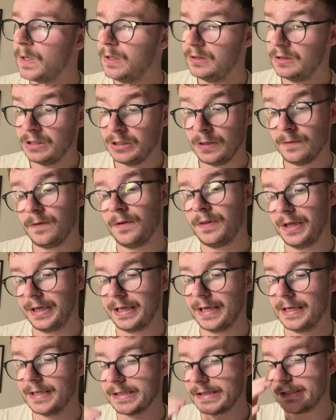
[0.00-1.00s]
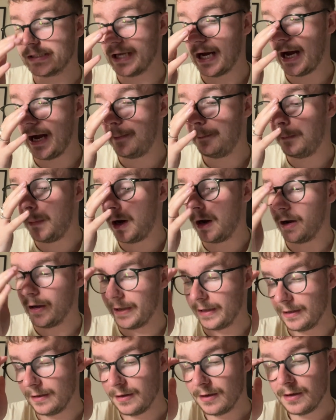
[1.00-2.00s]
The other thing is that
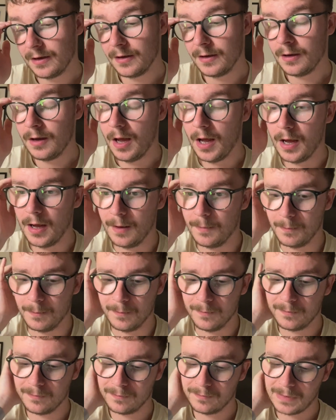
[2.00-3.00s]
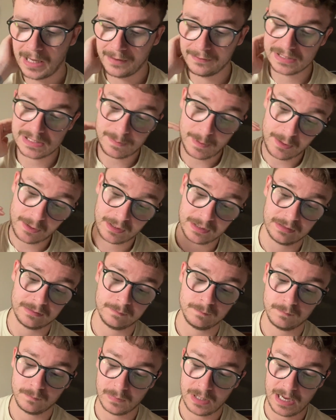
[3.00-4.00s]
having
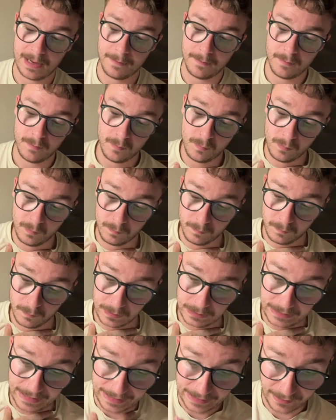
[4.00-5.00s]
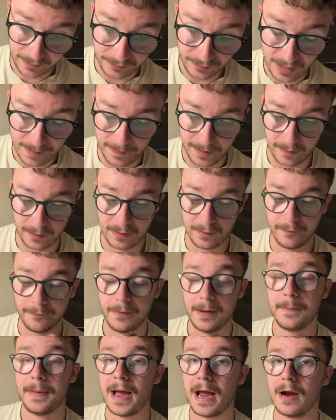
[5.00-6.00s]
spoken at length about it with my
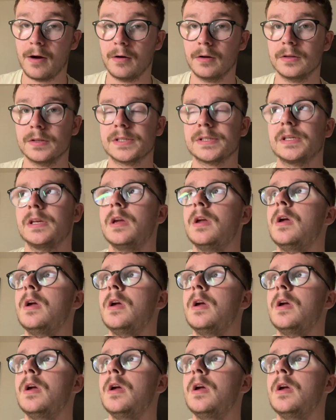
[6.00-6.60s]
parents,